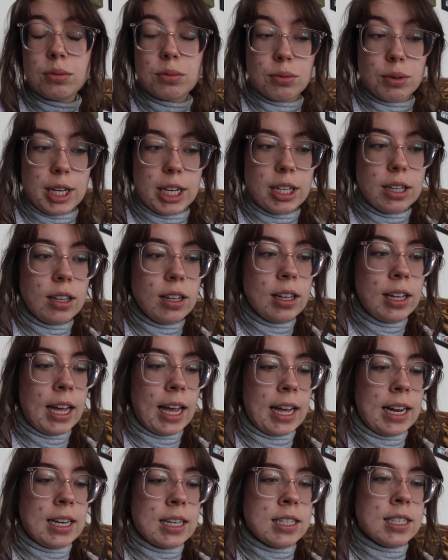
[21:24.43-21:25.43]
real,
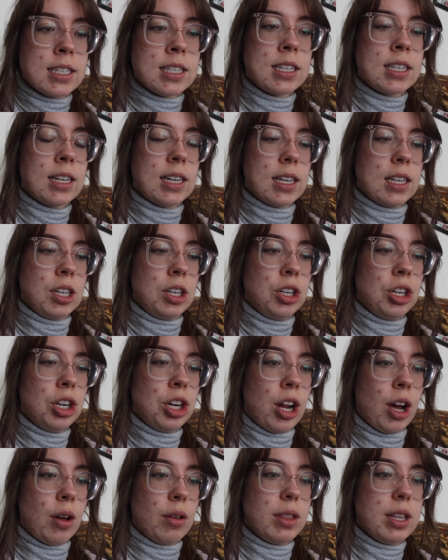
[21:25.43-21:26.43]
and
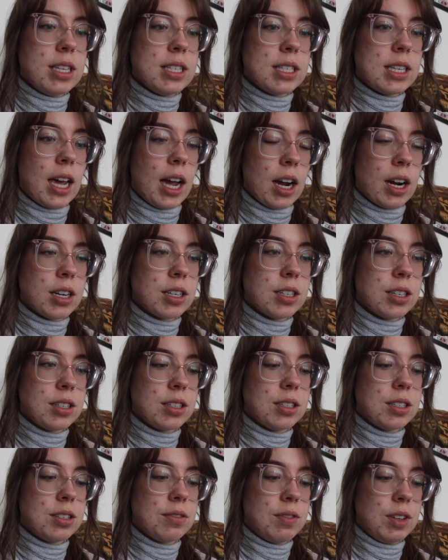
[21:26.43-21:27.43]
you know, these
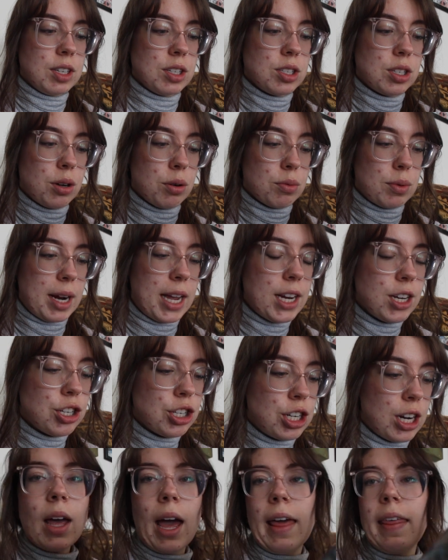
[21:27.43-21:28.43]
characters feel so rich.